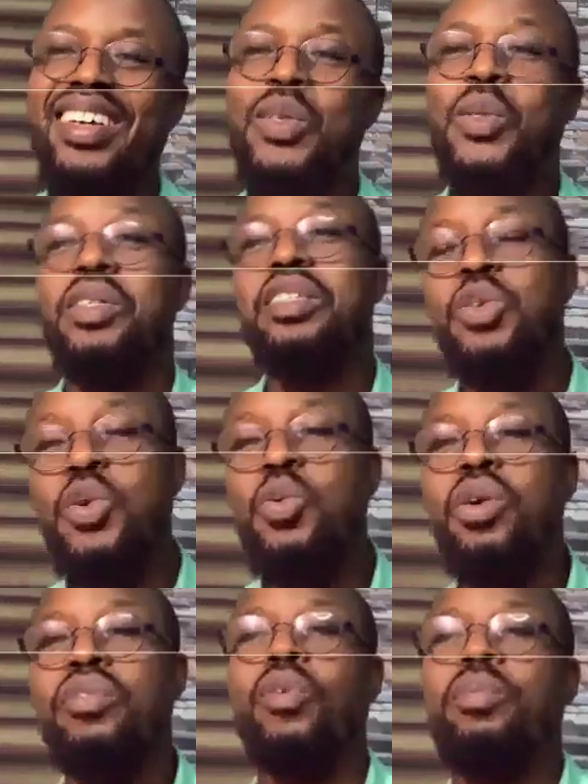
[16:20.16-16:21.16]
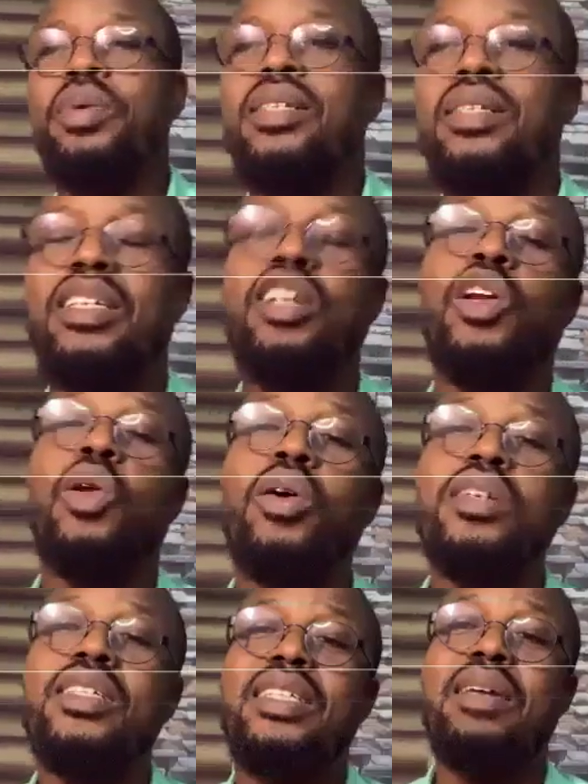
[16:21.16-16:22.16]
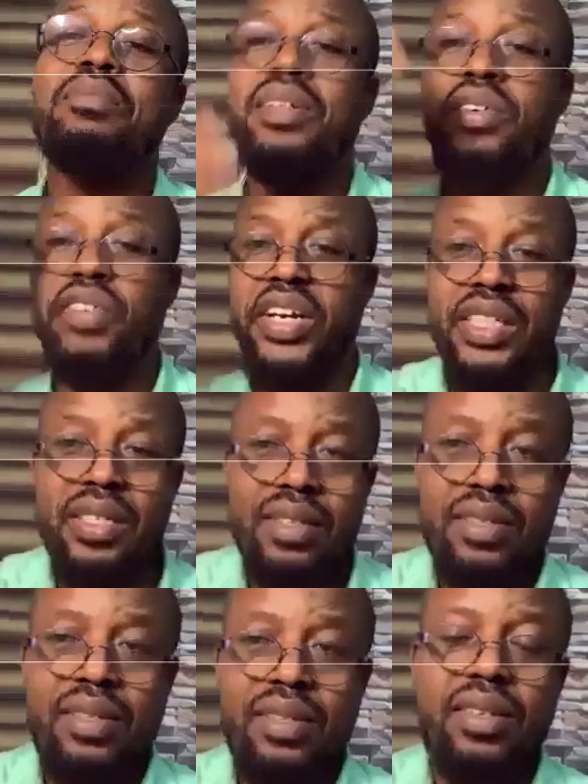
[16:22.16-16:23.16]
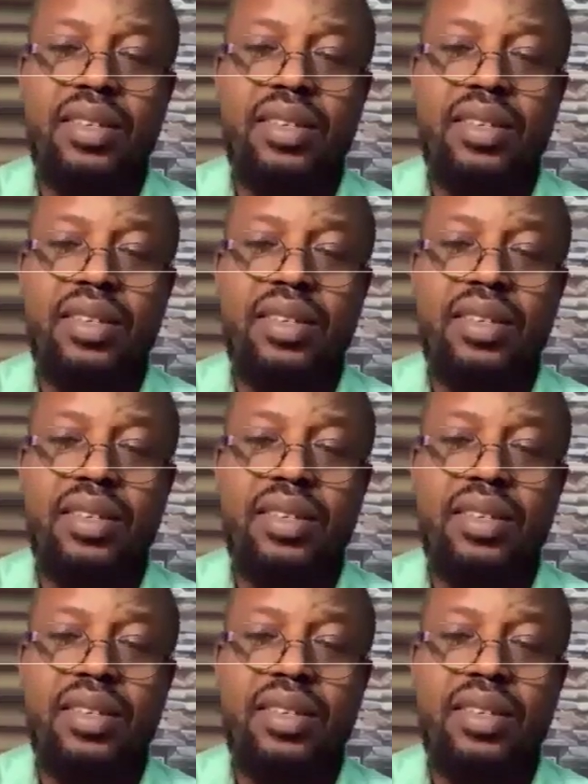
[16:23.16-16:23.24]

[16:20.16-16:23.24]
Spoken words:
So it's a new way of compensating long-term rangers.